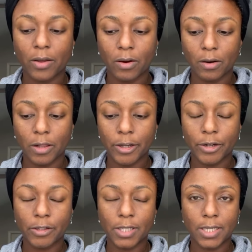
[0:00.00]

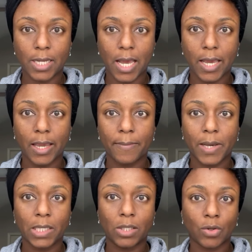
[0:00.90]
earlier today in
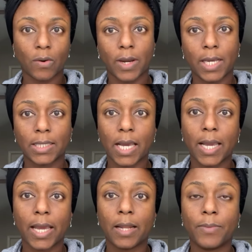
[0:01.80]
my stories, I
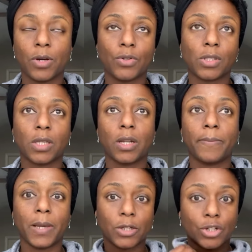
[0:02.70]
had posted a
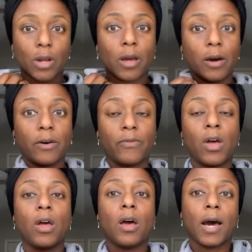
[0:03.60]
picture of
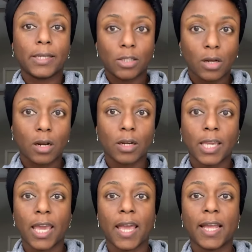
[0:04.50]
a starter
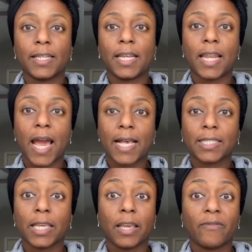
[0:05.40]
kit and
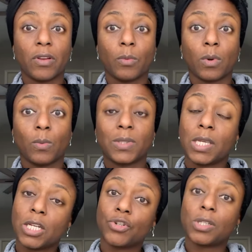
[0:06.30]
asking if anyone was
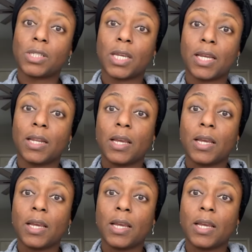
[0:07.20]
interested